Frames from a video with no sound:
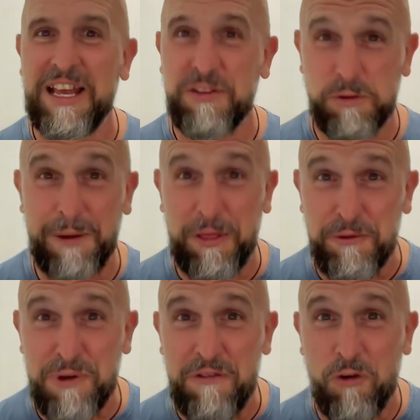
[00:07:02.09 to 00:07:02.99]
There was about
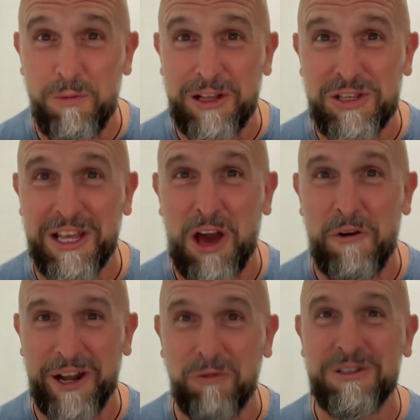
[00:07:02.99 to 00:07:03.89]
3 or 4 minutes to go,
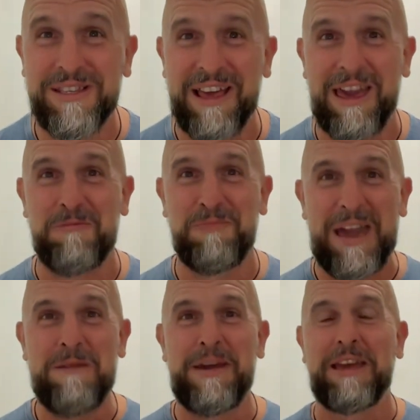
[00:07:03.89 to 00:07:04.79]
and I was thinking
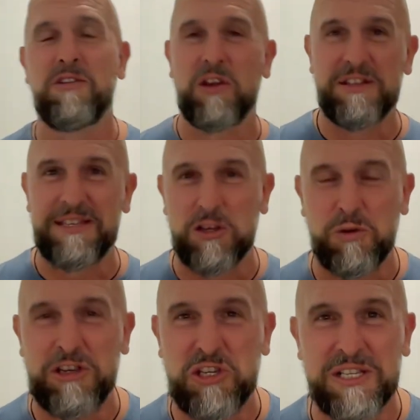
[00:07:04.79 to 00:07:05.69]
maybe in
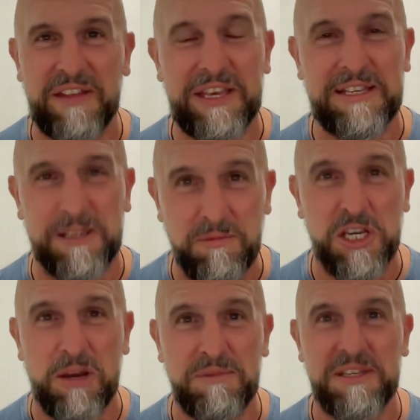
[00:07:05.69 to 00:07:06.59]
situations like this,
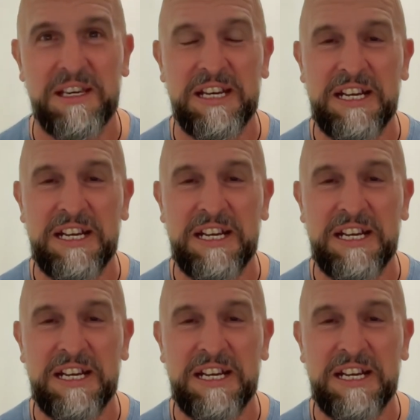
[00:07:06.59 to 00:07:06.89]
sometimes